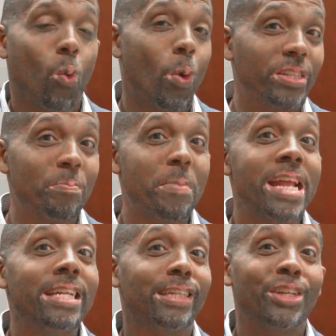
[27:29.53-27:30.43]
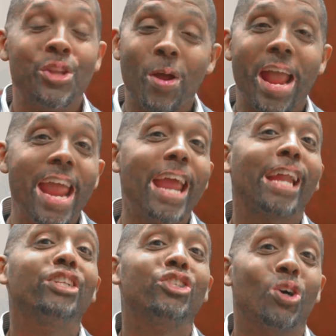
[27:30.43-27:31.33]
which means that you're
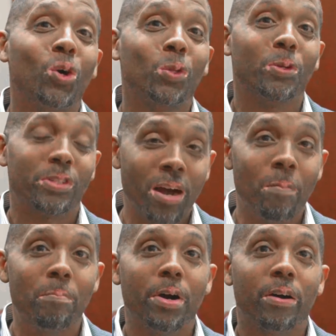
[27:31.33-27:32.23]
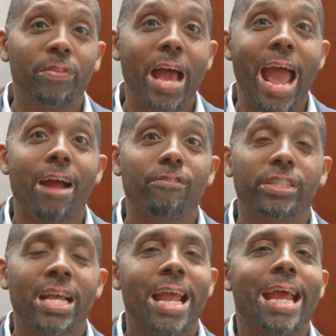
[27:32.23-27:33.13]
head and shoulders above the average.